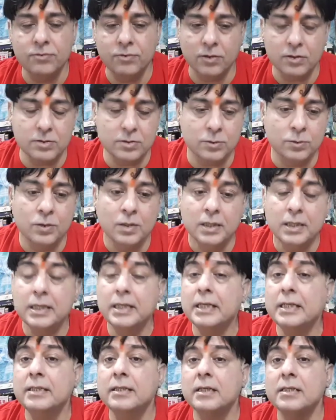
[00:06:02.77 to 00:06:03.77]
for you
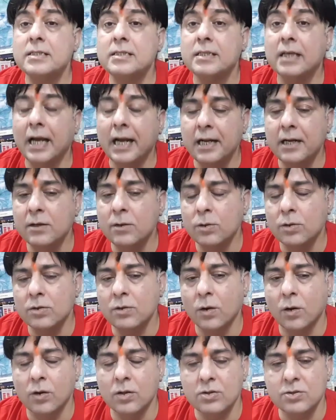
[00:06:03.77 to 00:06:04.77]
in the
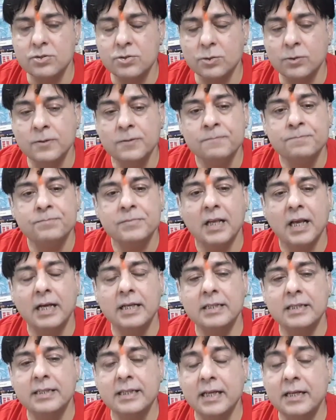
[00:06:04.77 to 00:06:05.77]
childhood also.
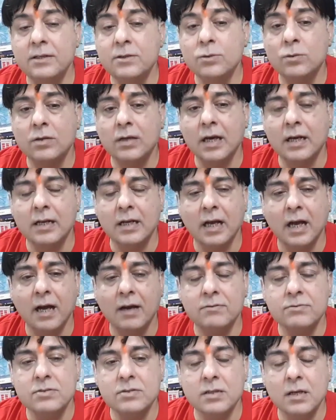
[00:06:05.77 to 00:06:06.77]
And then you can
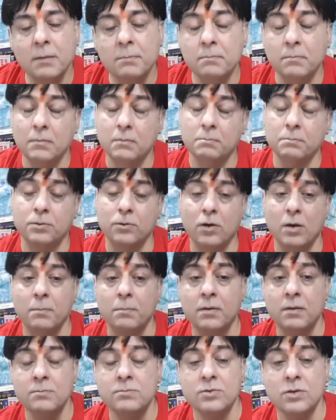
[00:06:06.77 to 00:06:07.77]
have some
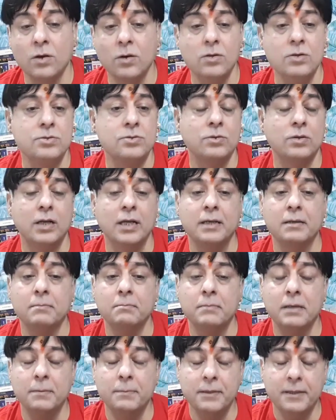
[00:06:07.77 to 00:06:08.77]
problems also,
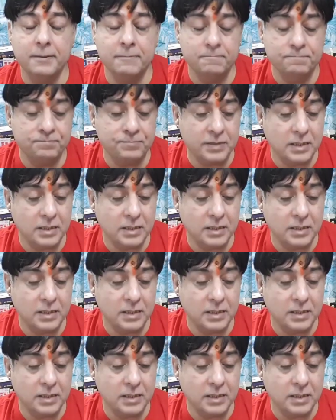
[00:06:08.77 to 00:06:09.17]
like maybe